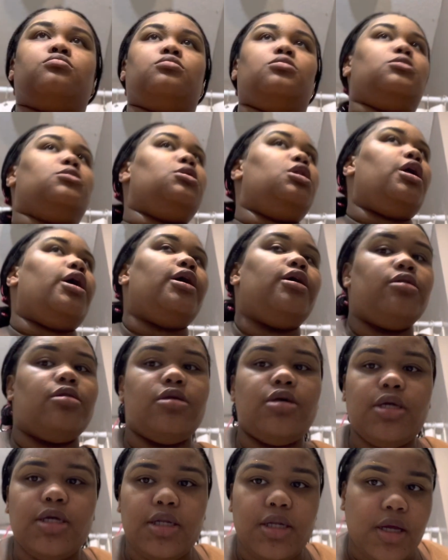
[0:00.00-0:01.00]
Like,
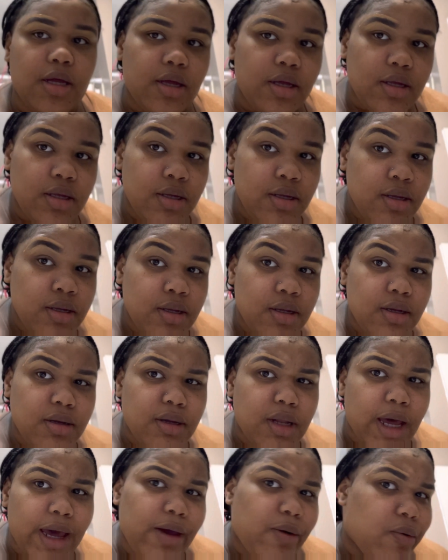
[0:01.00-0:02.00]
look at that.
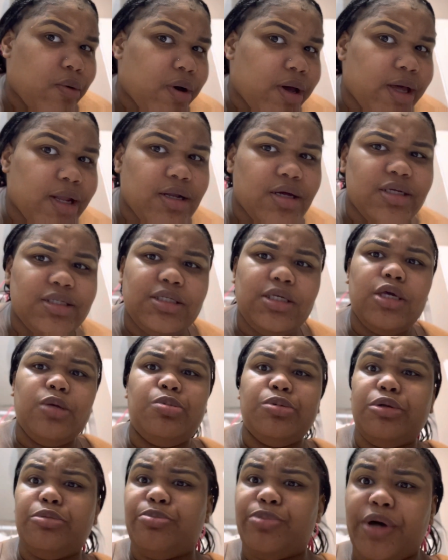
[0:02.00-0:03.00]
Like, what? Let's keep
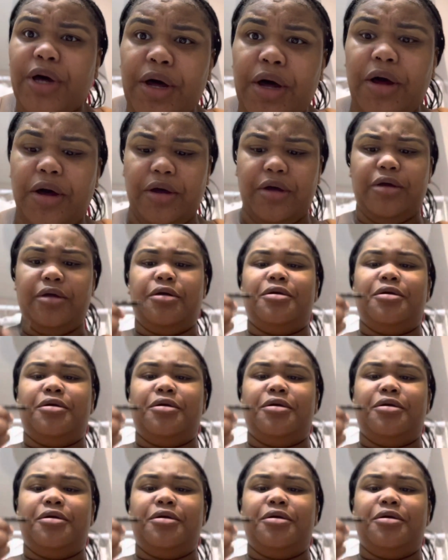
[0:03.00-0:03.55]
it a buck.